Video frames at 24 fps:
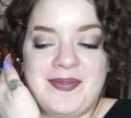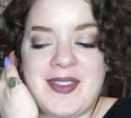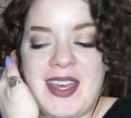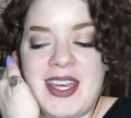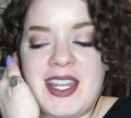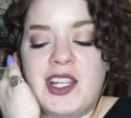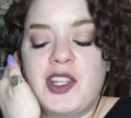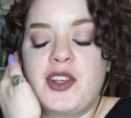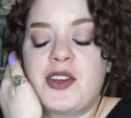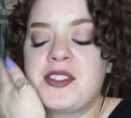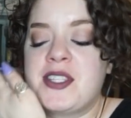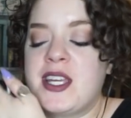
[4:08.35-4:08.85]

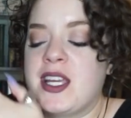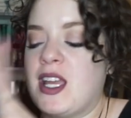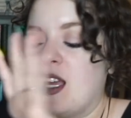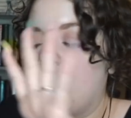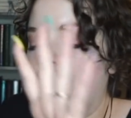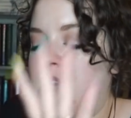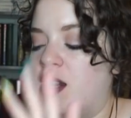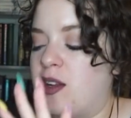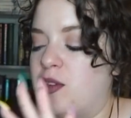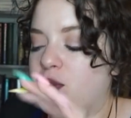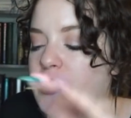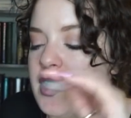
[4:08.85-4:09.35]
And it looks like it
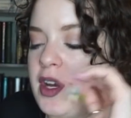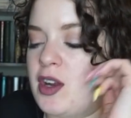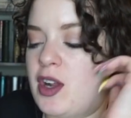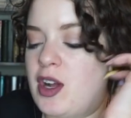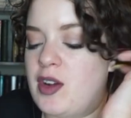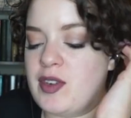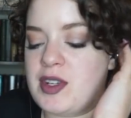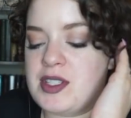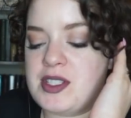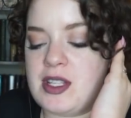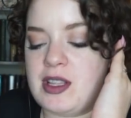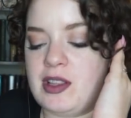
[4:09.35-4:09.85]
kind of cut
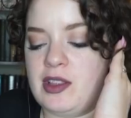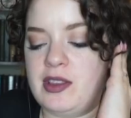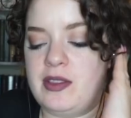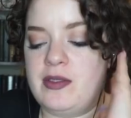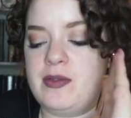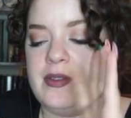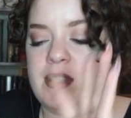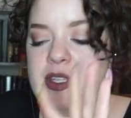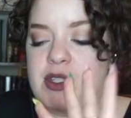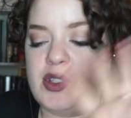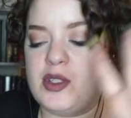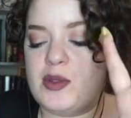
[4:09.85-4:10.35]
off because
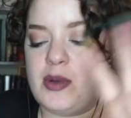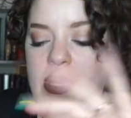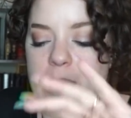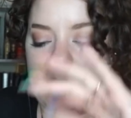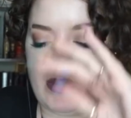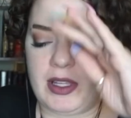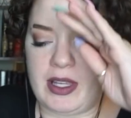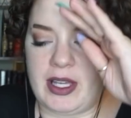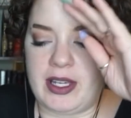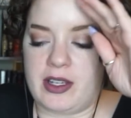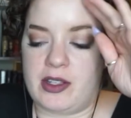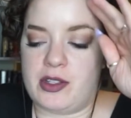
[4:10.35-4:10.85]
this is
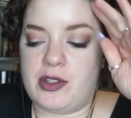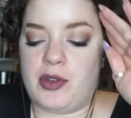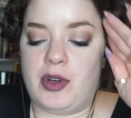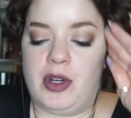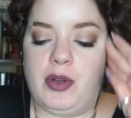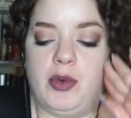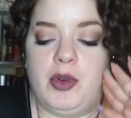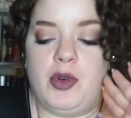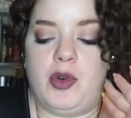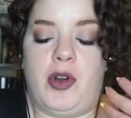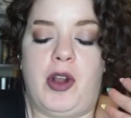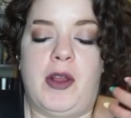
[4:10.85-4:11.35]
probably like a
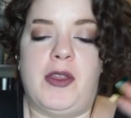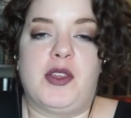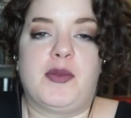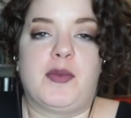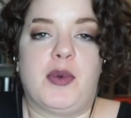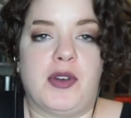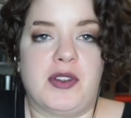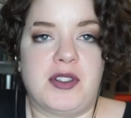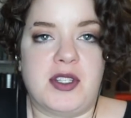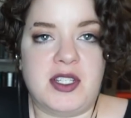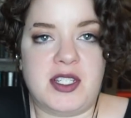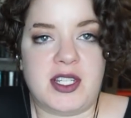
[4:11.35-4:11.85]
screen recording this
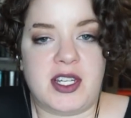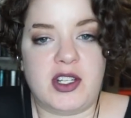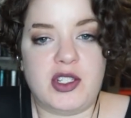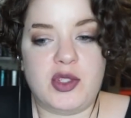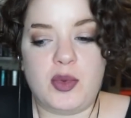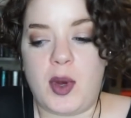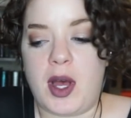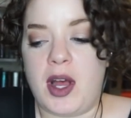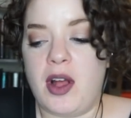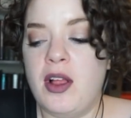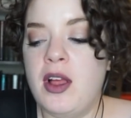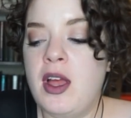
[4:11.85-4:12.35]
person did
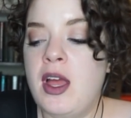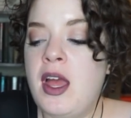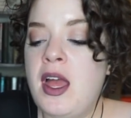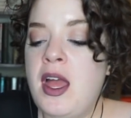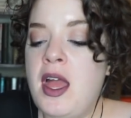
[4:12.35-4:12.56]
as well.